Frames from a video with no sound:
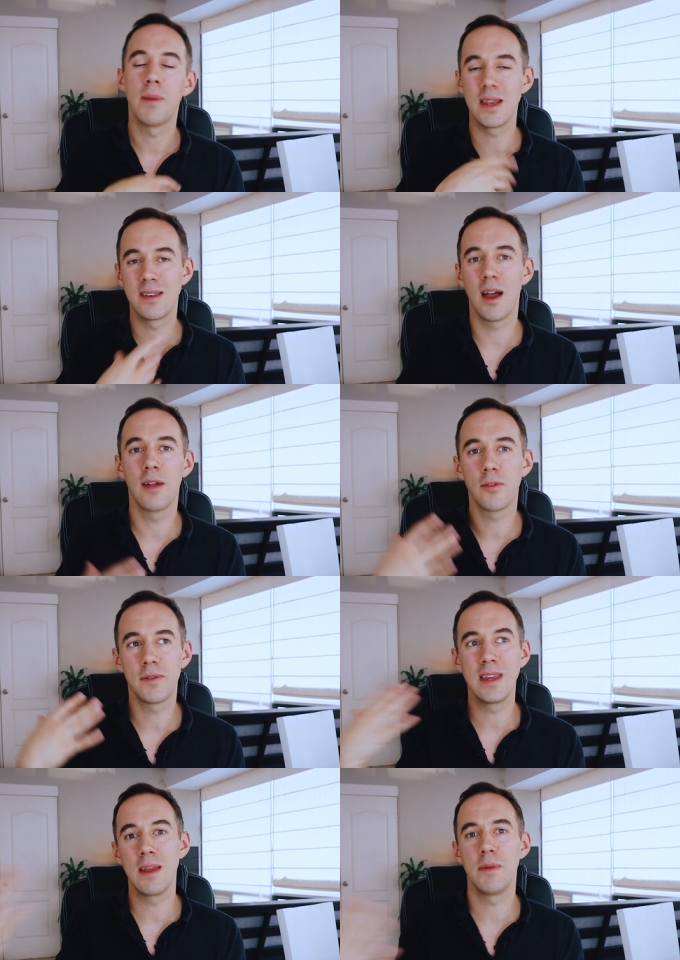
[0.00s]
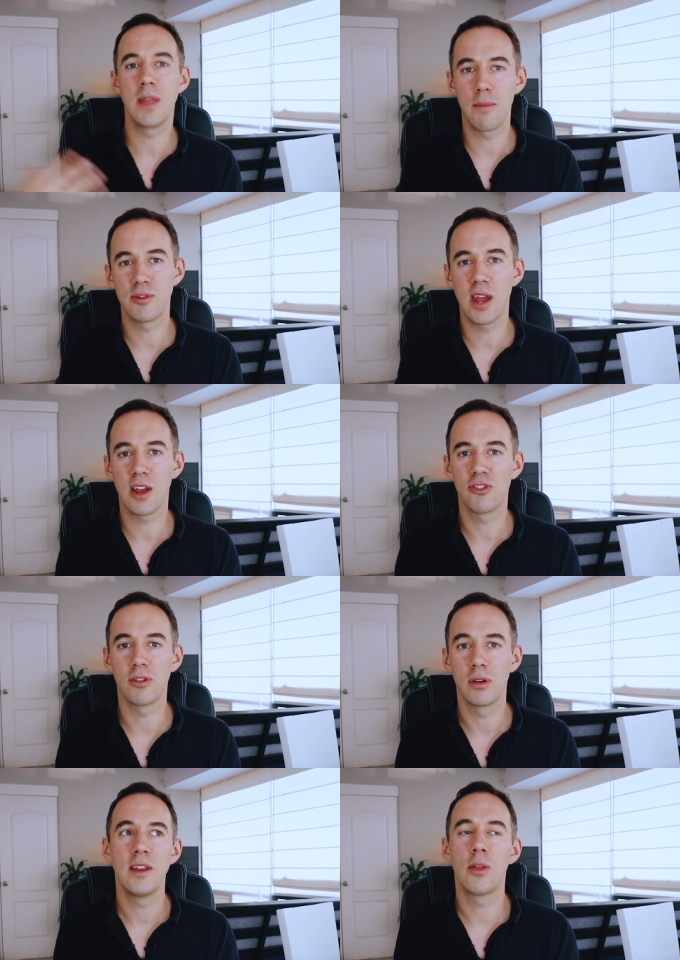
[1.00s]
but it does obviously give me that
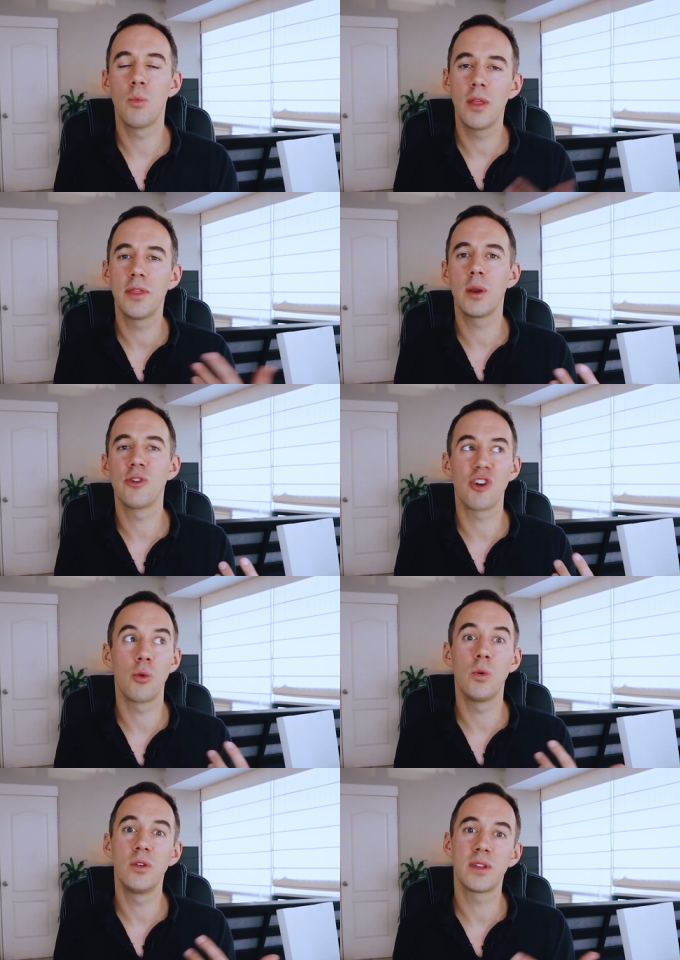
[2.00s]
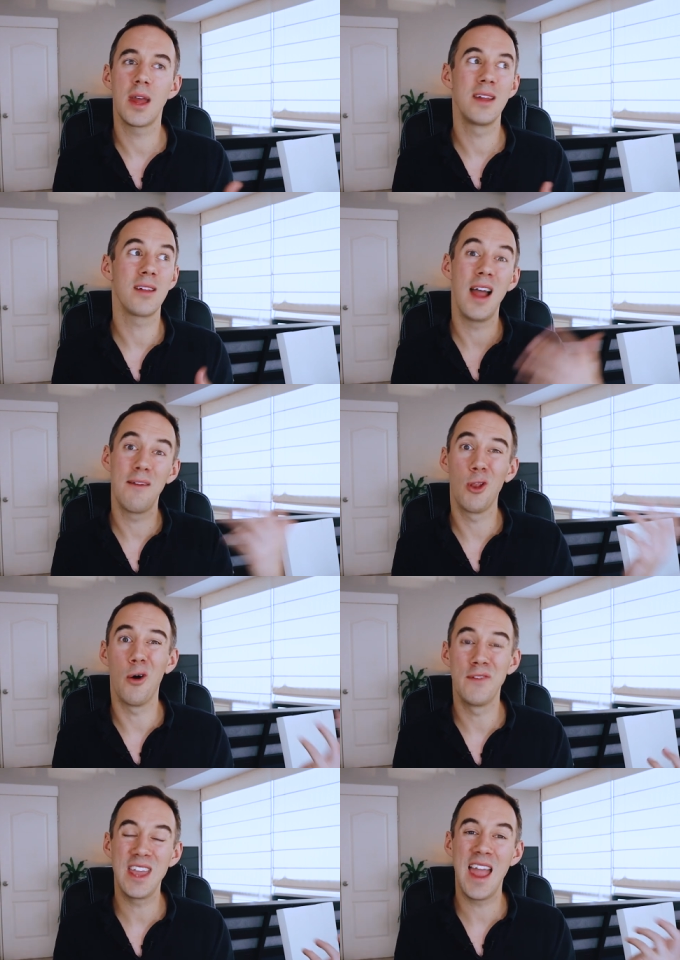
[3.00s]
protection. Now, the one thing which I will say is I have a lot
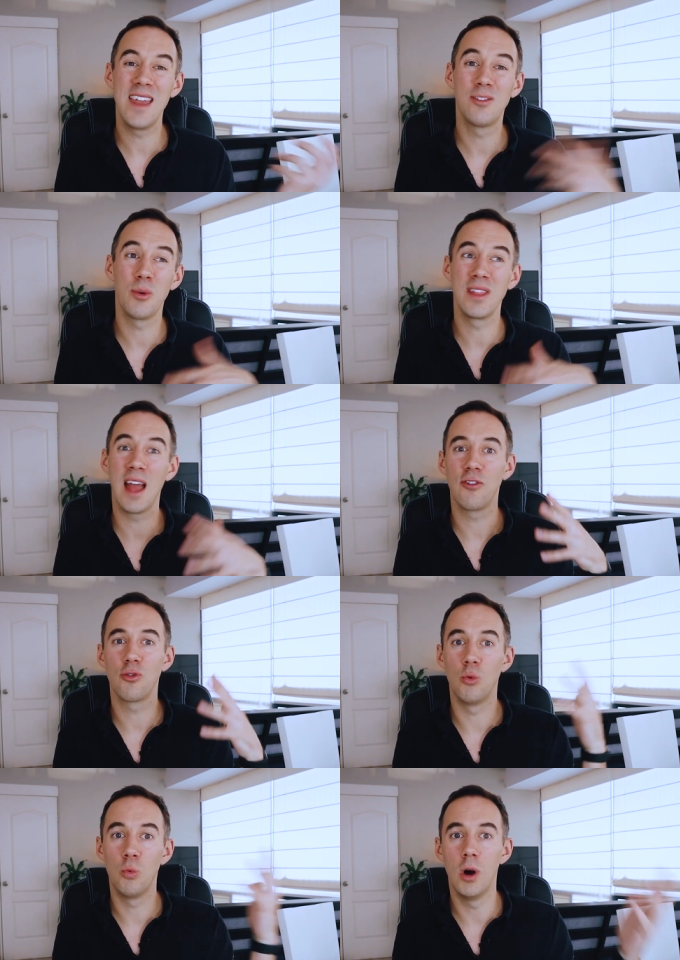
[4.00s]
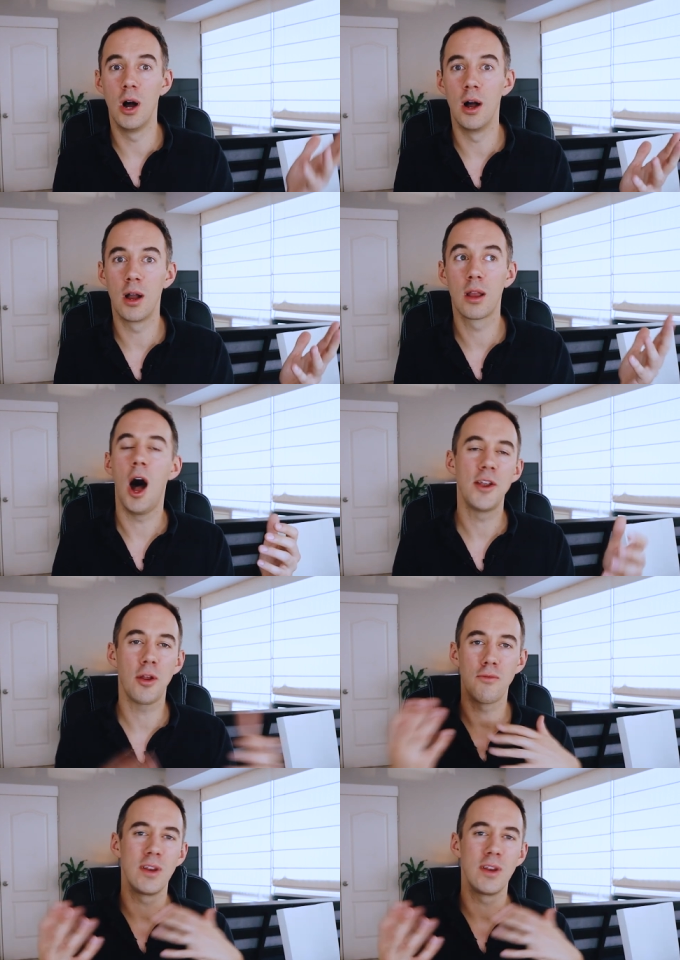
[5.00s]
of VAs doing the actual work. I don't